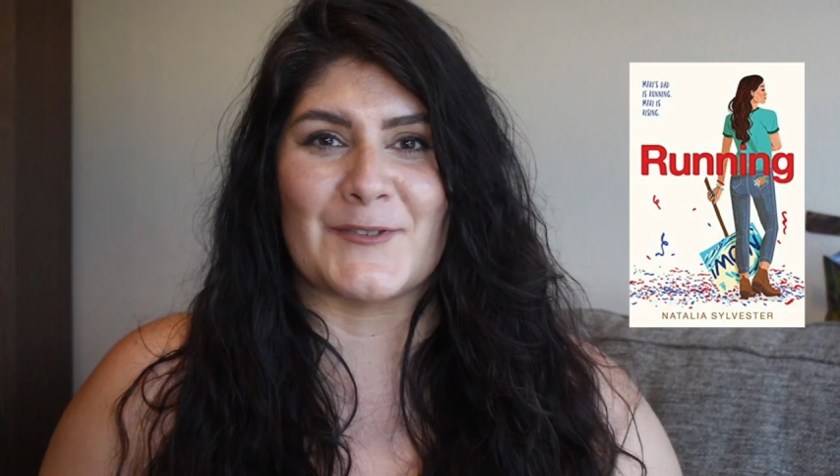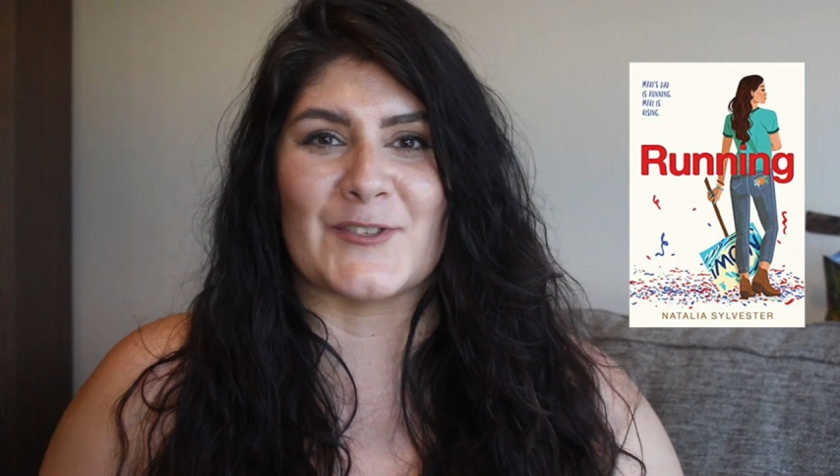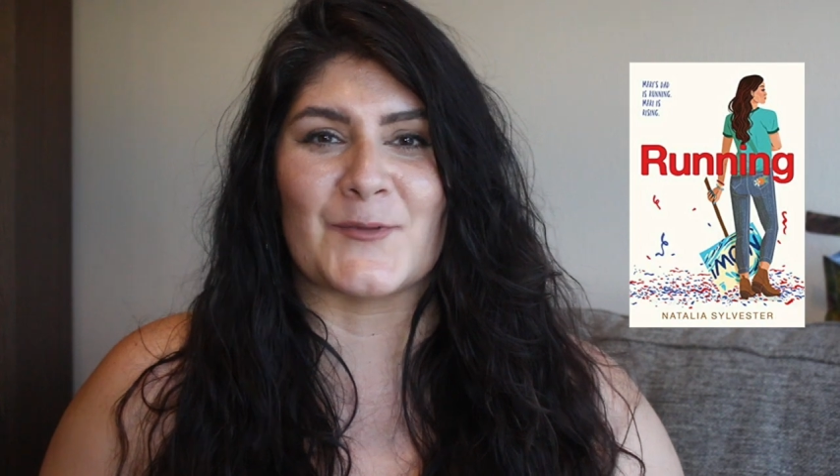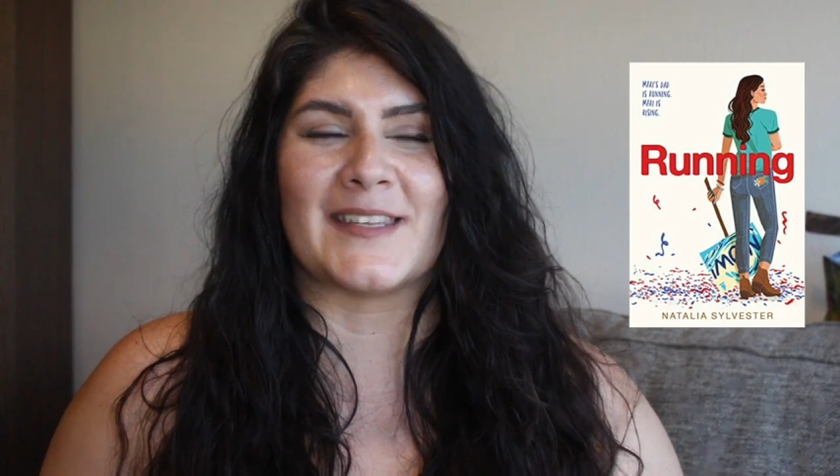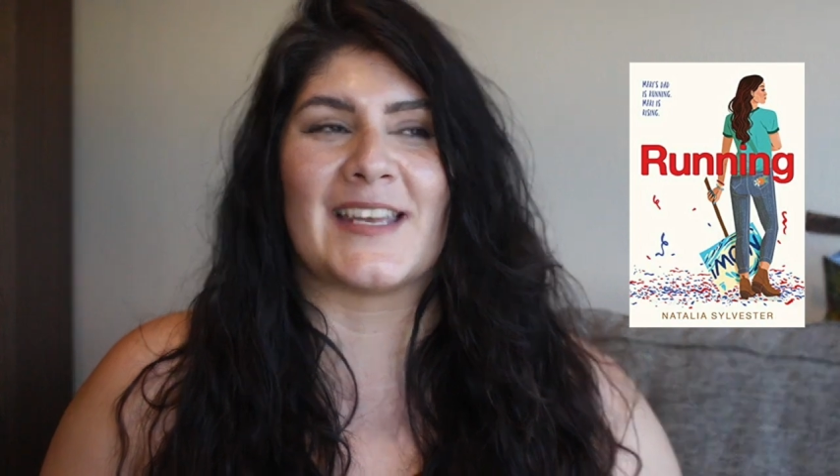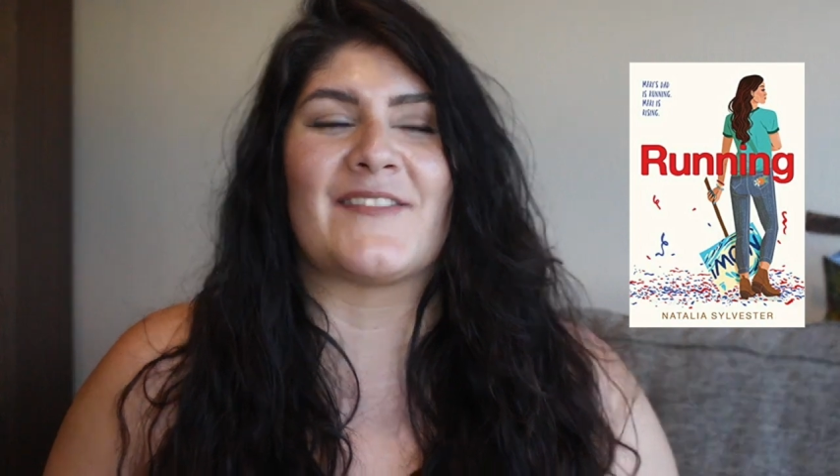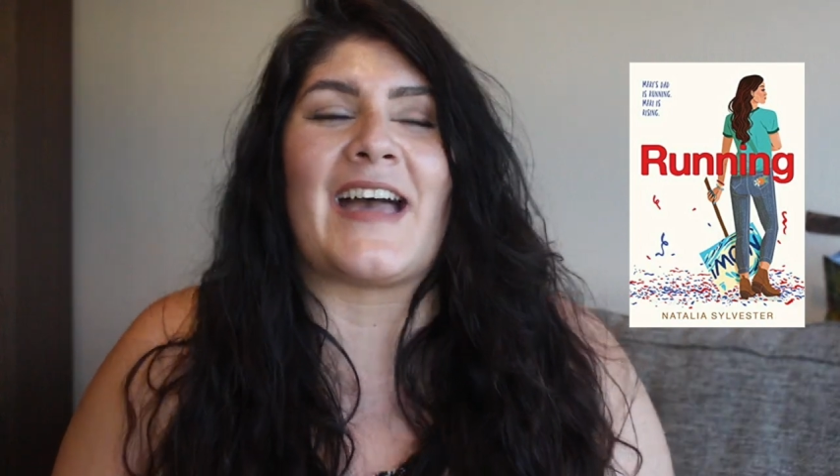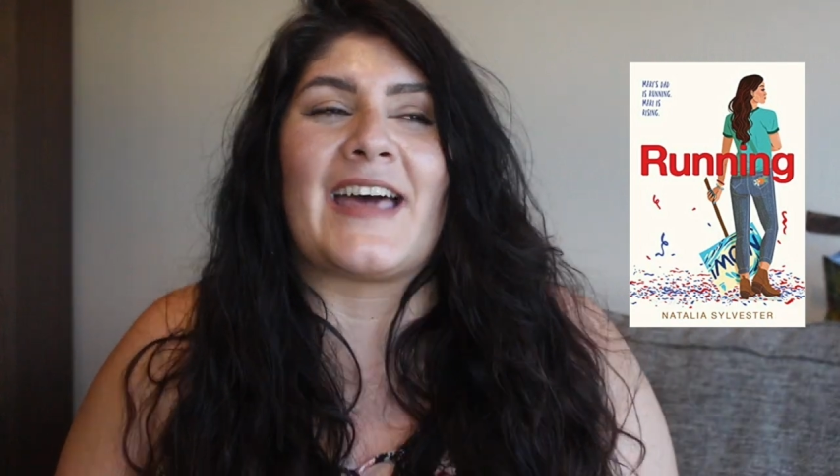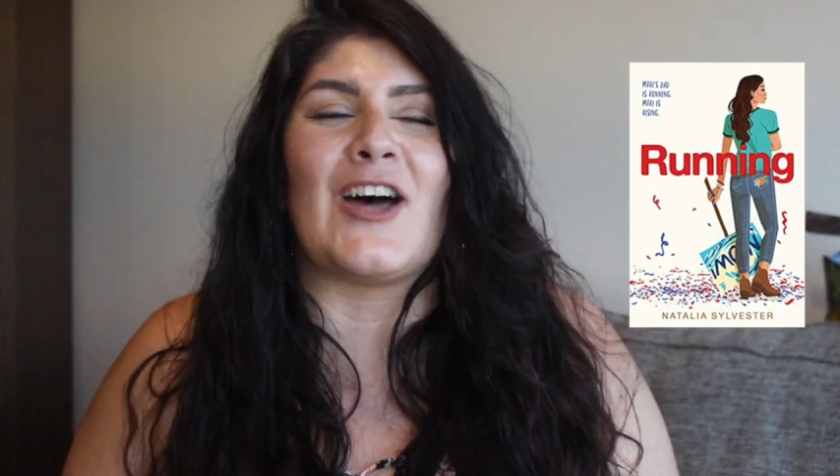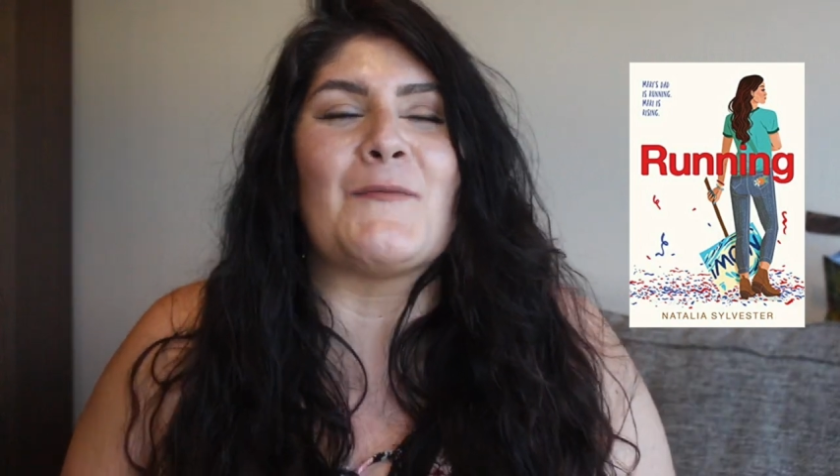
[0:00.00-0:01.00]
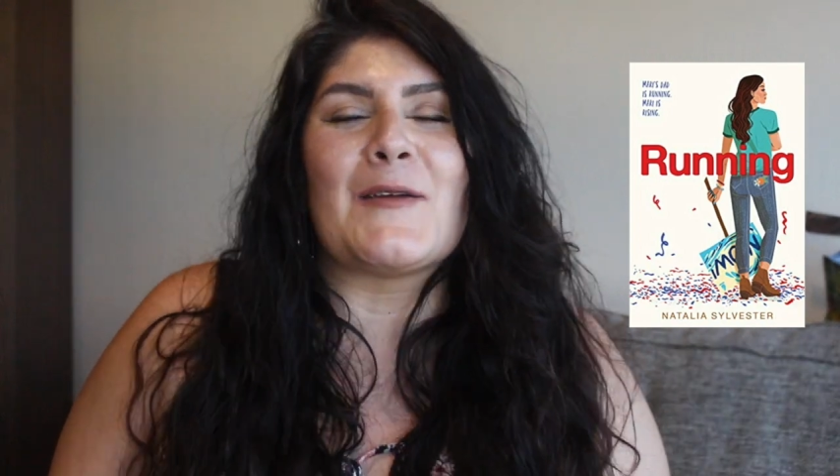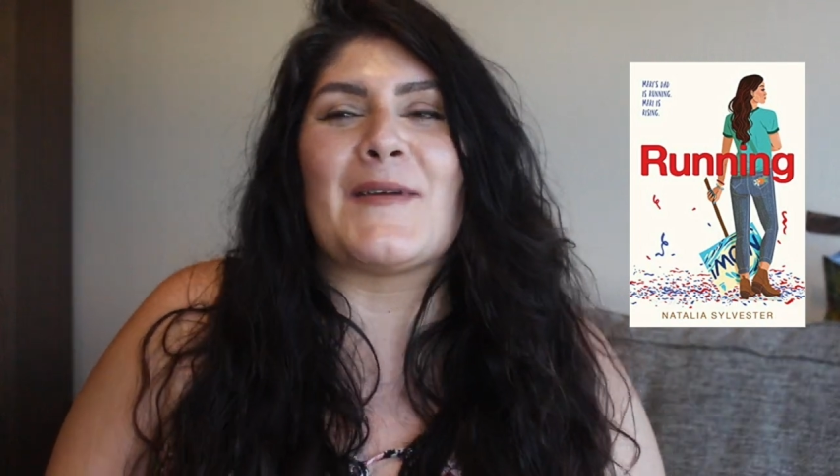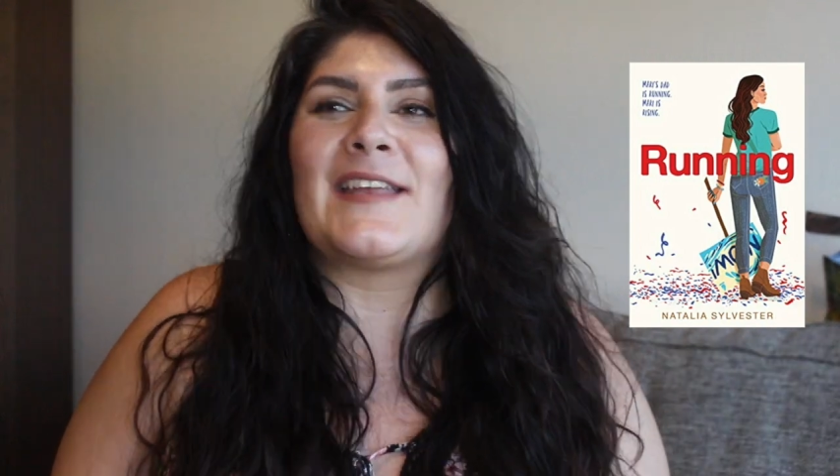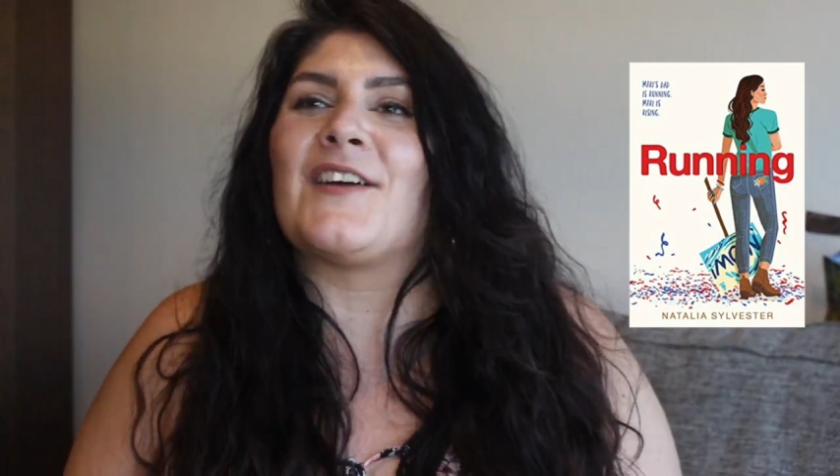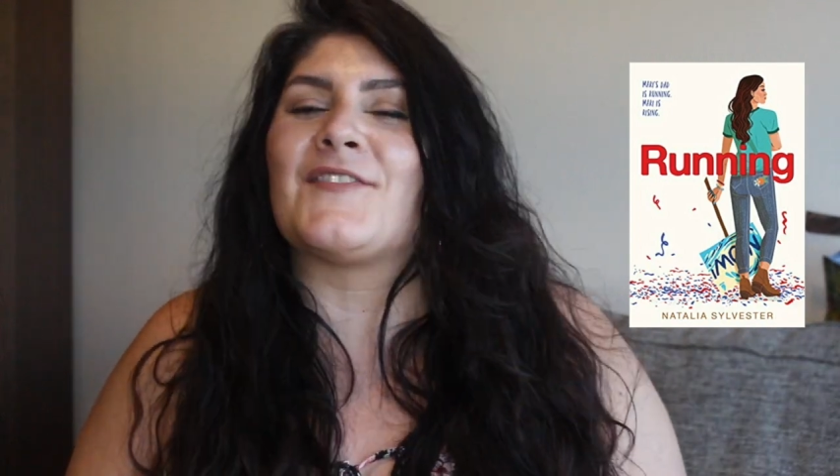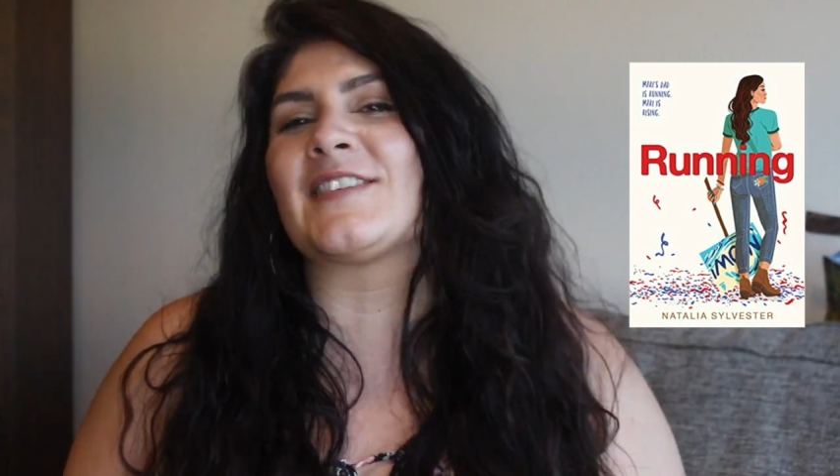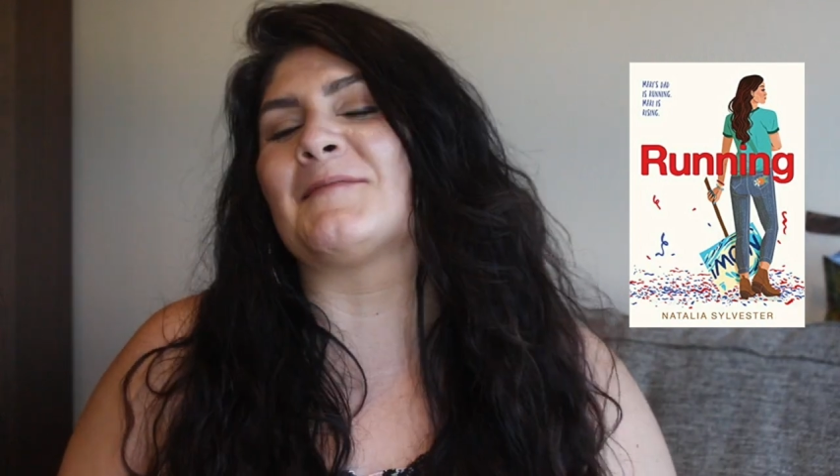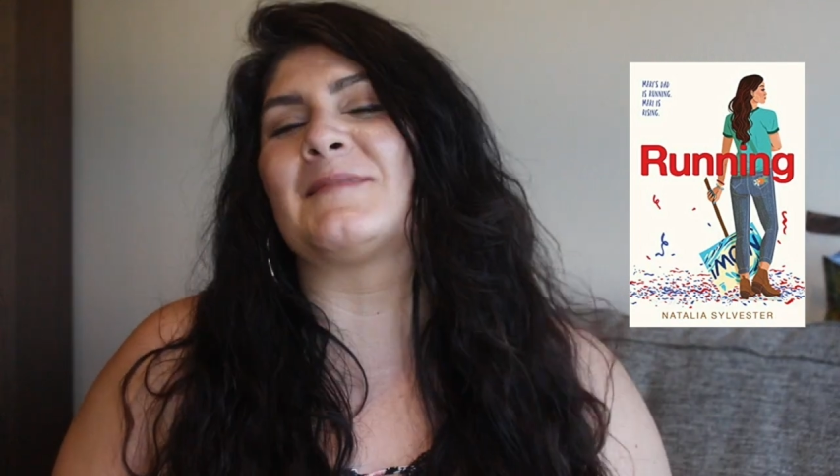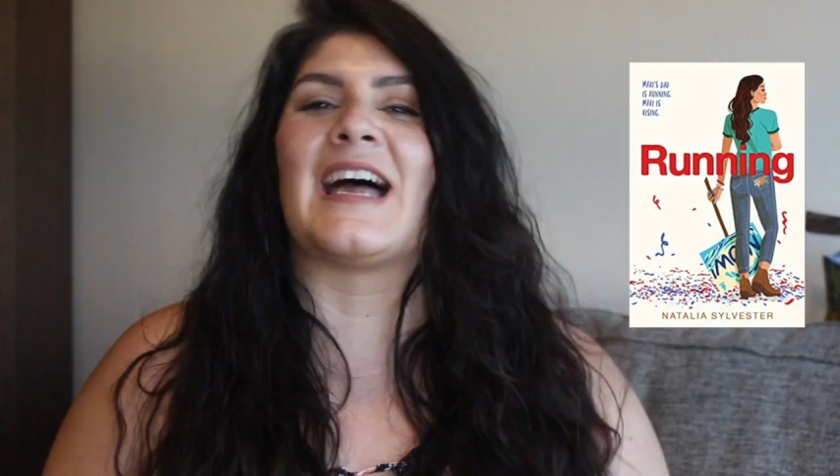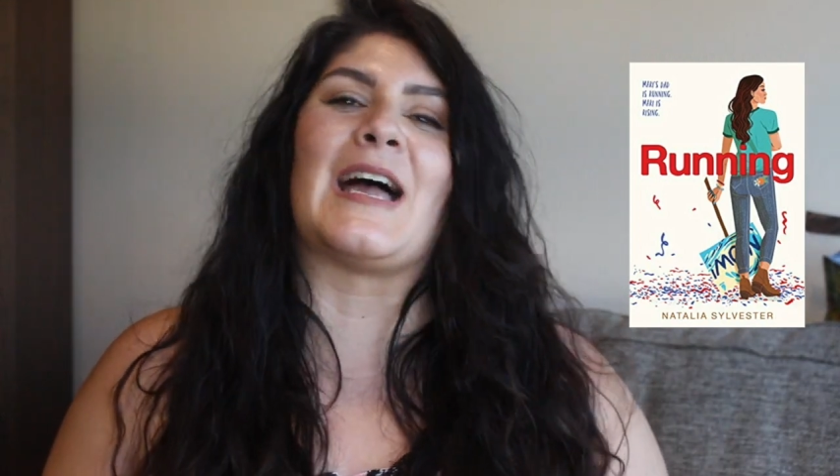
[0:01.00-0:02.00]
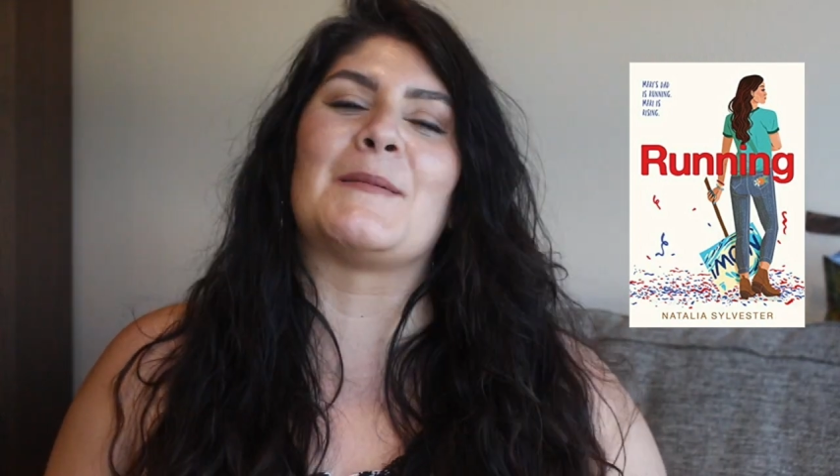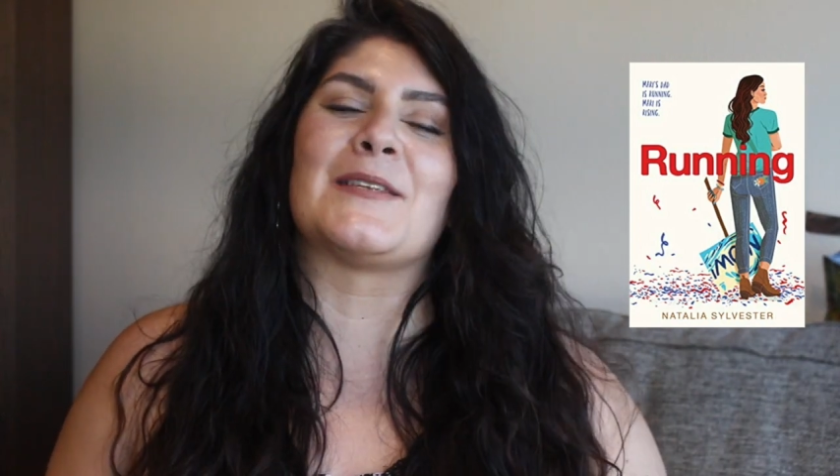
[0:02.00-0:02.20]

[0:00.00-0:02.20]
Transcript: which is one that I've had on my radar for some time,